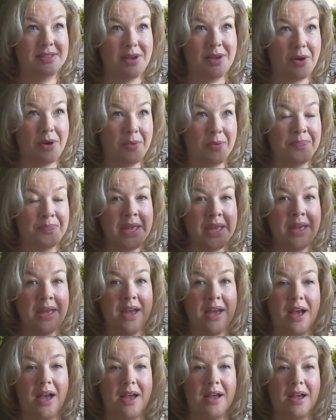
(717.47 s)
So
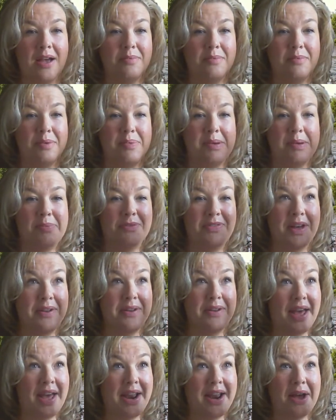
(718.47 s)
when people
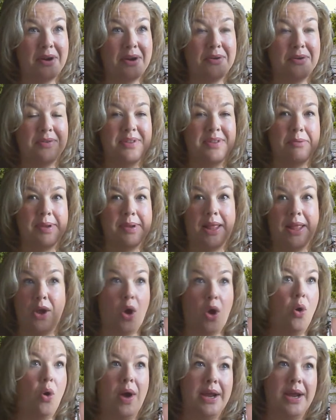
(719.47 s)
found that out, they would be like,
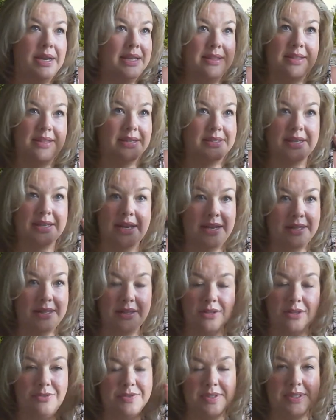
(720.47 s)
oh, I need this. I
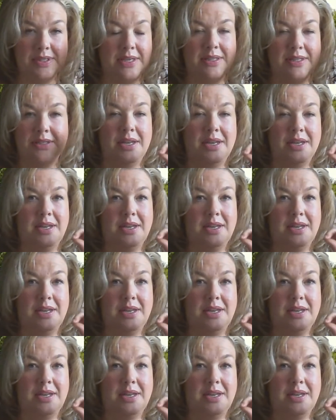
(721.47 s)
need the loofah seeds.